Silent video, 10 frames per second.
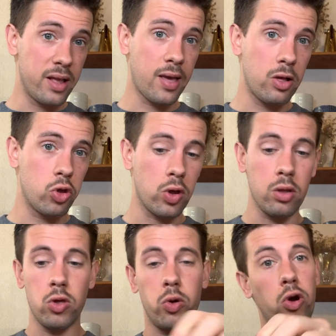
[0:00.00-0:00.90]
attention
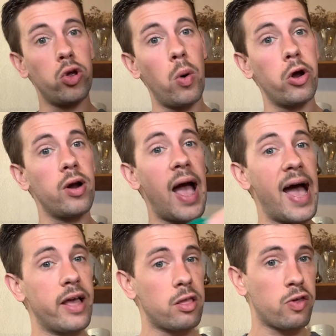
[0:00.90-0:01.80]
to your yogurt
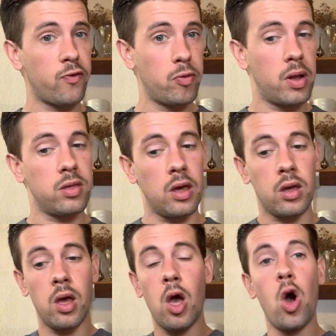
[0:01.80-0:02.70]
as it's fermenting.
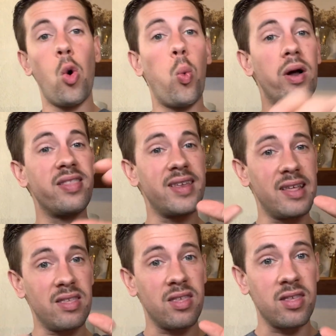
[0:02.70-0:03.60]
Once it
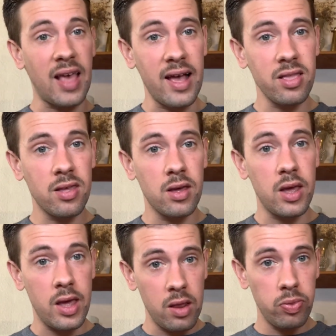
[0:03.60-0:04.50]
is set
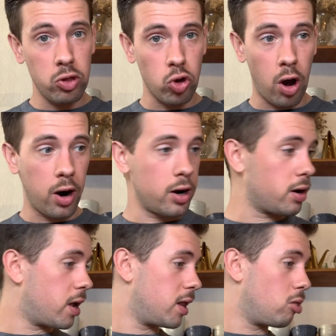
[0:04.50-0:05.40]
in the jar
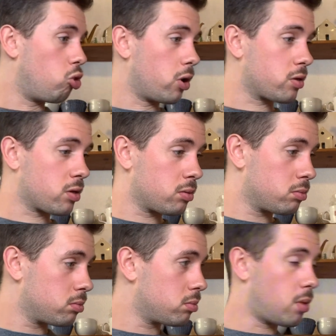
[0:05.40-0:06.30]
and it
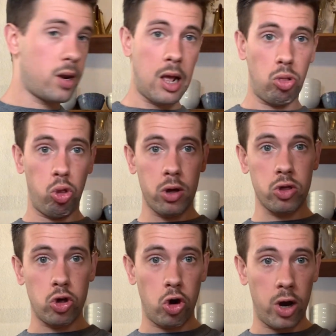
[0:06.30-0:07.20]
looks
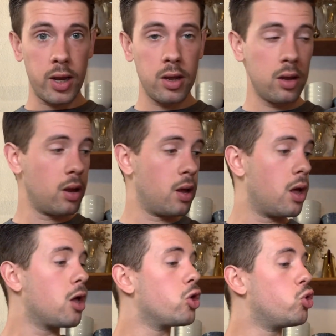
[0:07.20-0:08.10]
good,
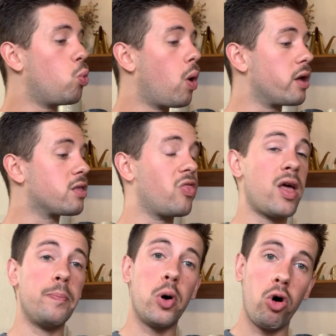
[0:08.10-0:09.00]
you want to then
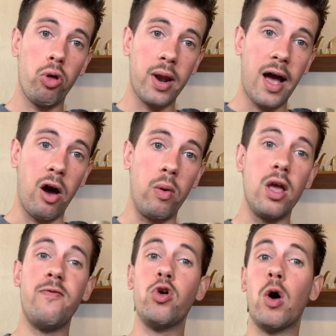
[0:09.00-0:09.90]
pull it out.
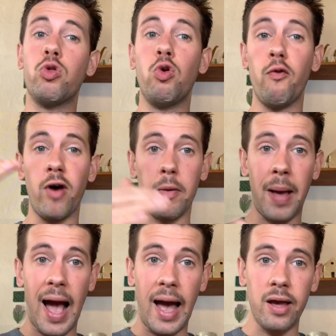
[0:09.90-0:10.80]
If you go too far
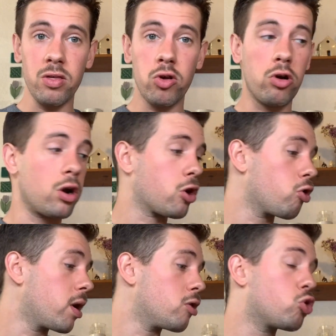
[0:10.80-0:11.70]
past, you're going to
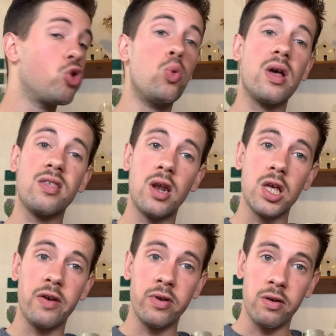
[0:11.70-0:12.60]
create too acidic
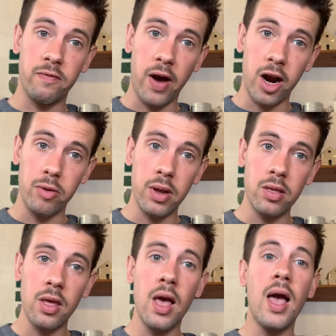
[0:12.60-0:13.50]
of an environment
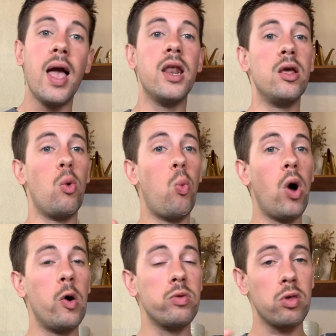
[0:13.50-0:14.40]
and it
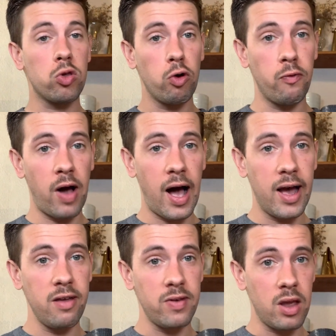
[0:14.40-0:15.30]
won't
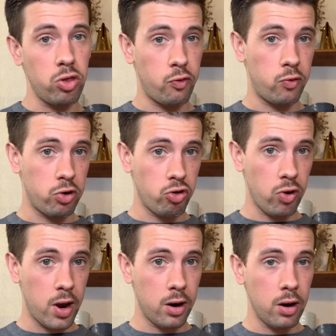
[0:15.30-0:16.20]
survive in the
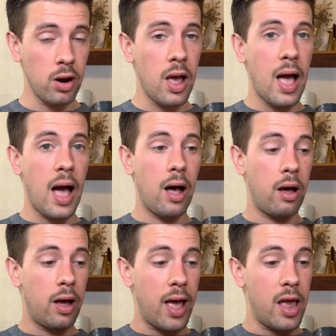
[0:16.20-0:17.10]
refrigerator.
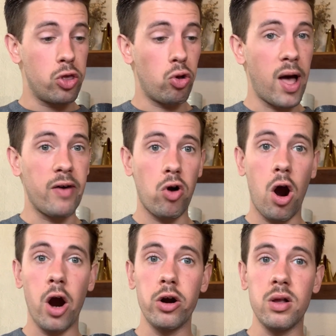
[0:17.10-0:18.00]
And you'll have a
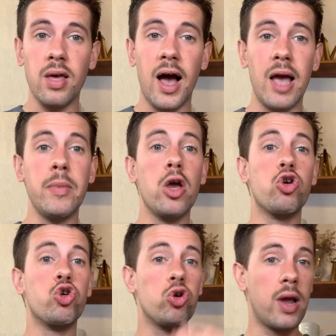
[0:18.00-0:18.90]
harder time
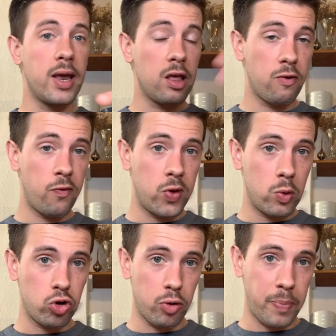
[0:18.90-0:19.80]
creating
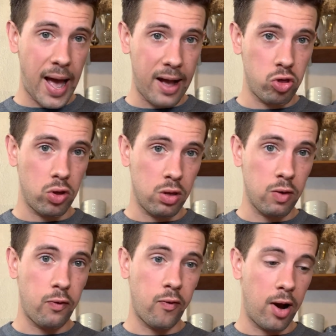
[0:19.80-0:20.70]
future batches
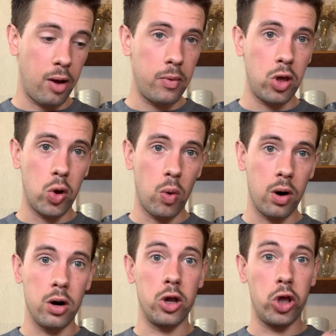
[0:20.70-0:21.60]
from
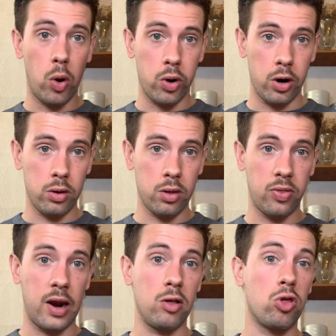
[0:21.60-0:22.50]
your yogurts.
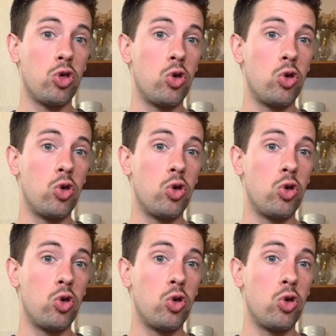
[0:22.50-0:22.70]
That is